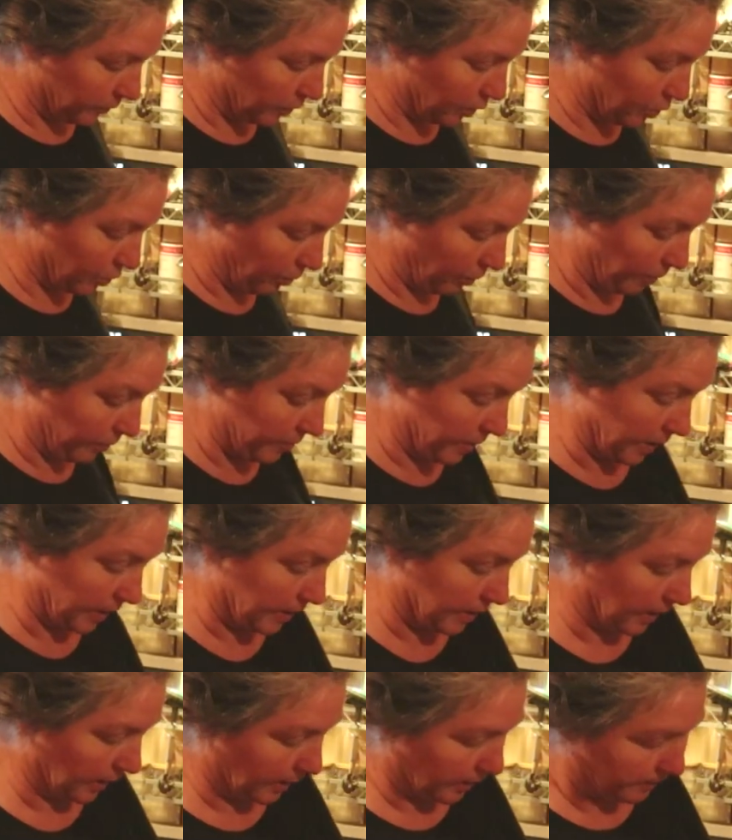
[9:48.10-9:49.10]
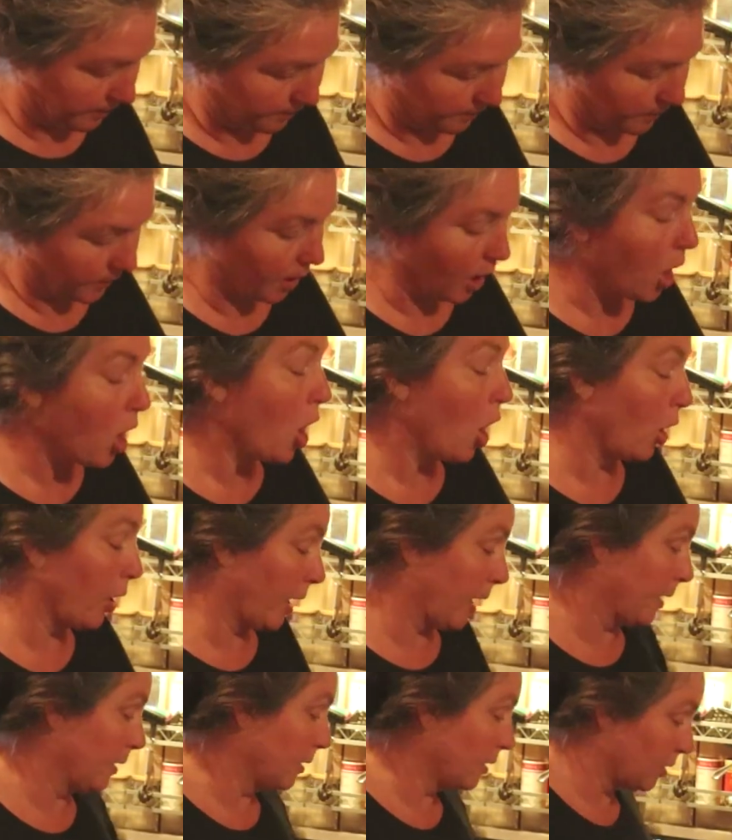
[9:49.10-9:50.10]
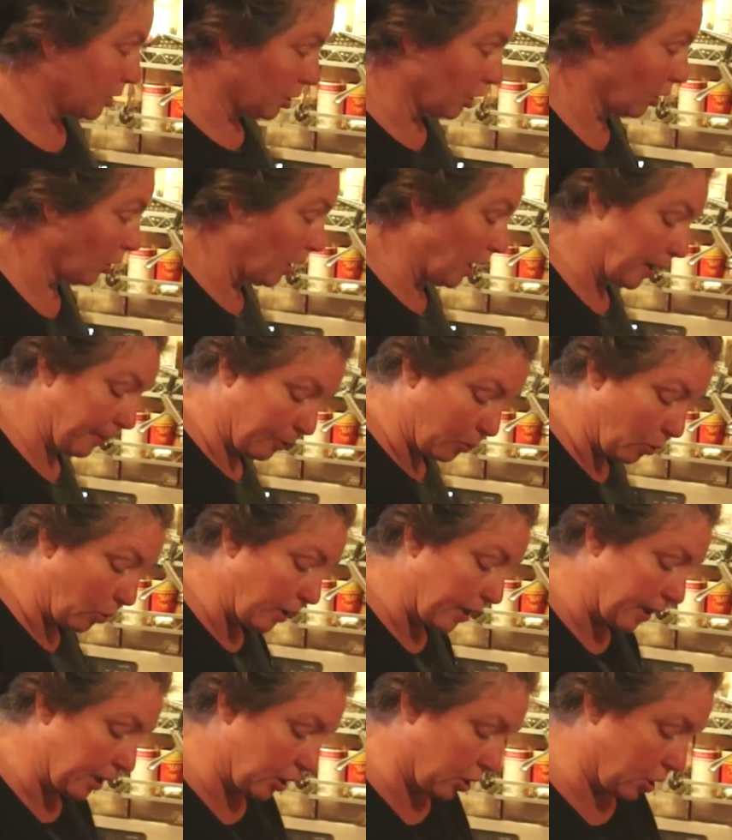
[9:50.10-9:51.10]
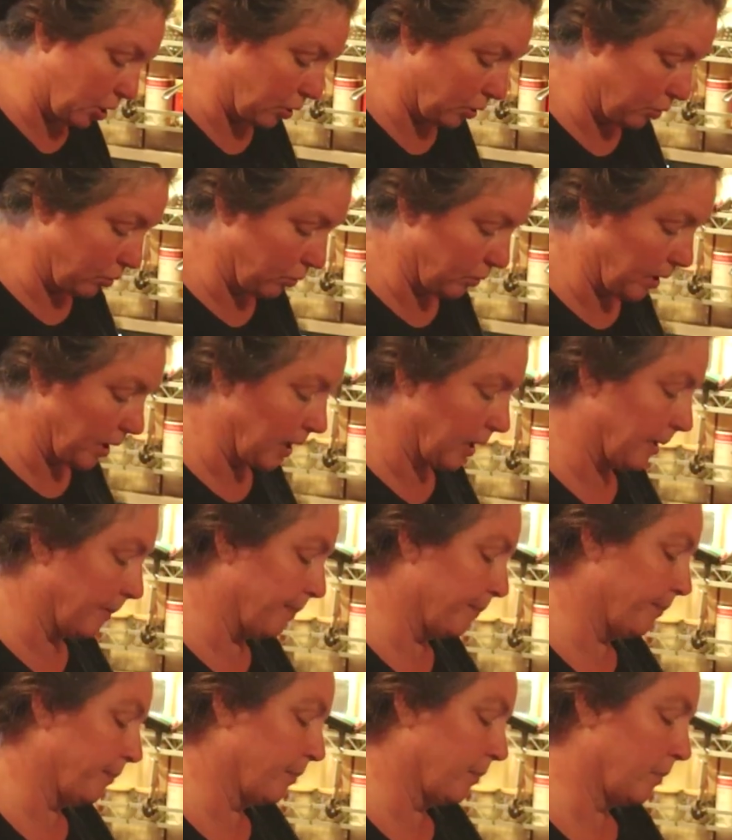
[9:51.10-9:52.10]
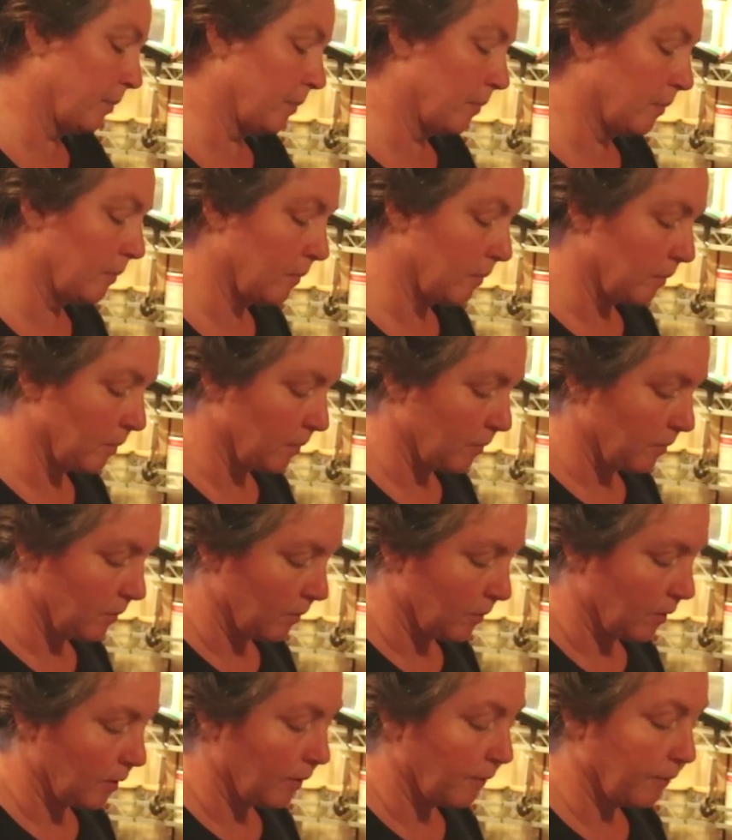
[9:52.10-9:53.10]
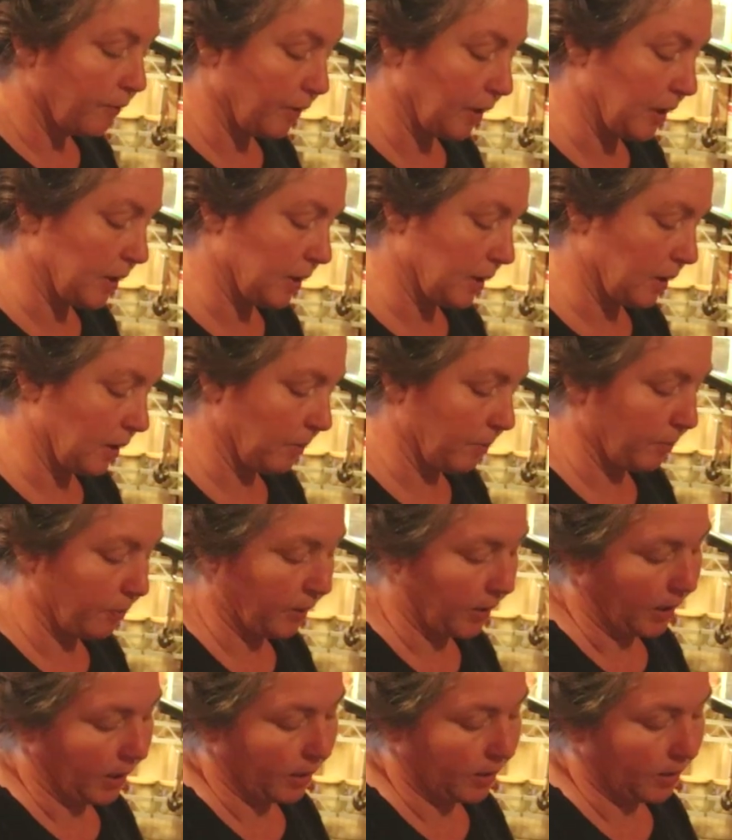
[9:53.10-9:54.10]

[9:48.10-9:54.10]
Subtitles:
So what was I saying? Oh yeah. So I'm going to freeze it and put